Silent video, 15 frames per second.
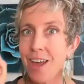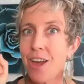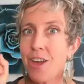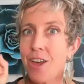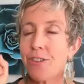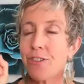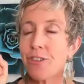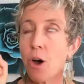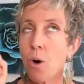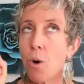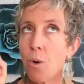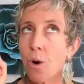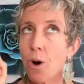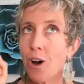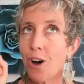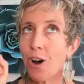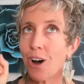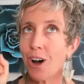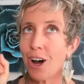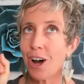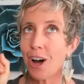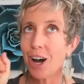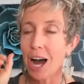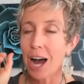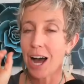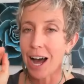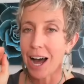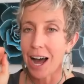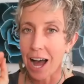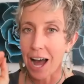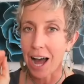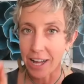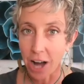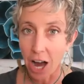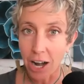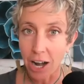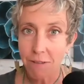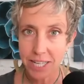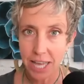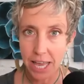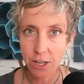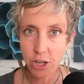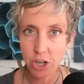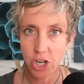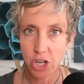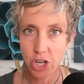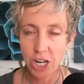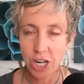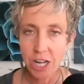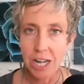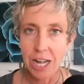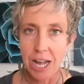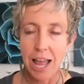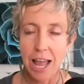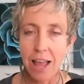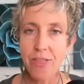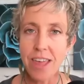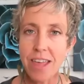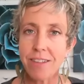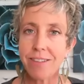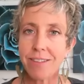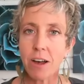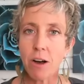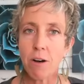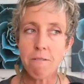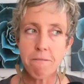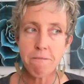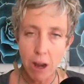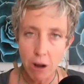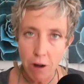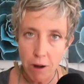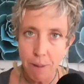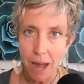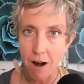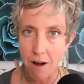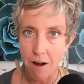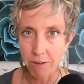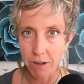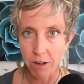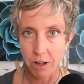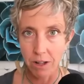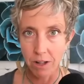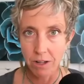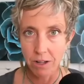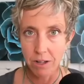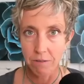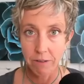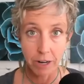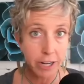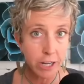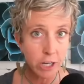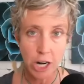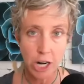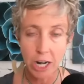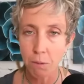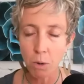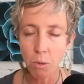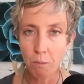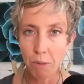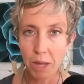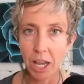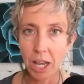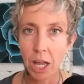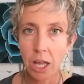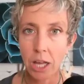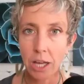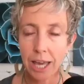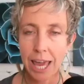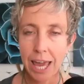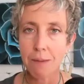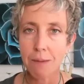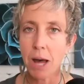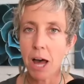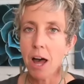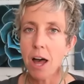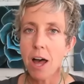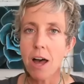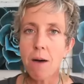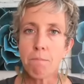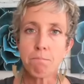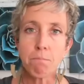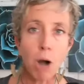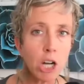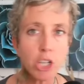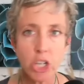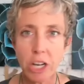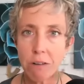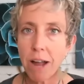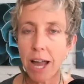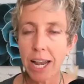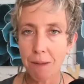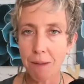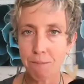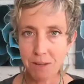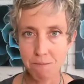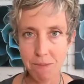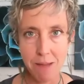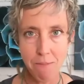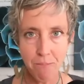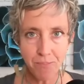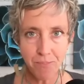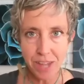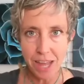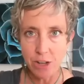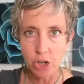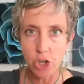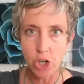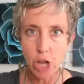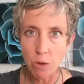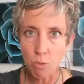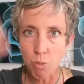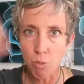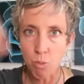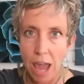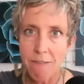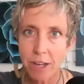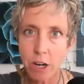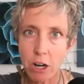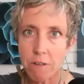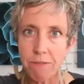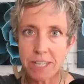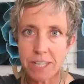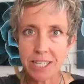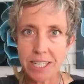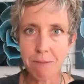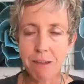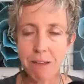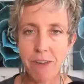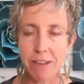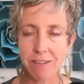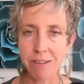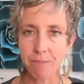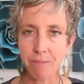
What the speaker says: So I got off stage, and this very powerful, very incredible woman came marching right up to me and waving her fist in my face.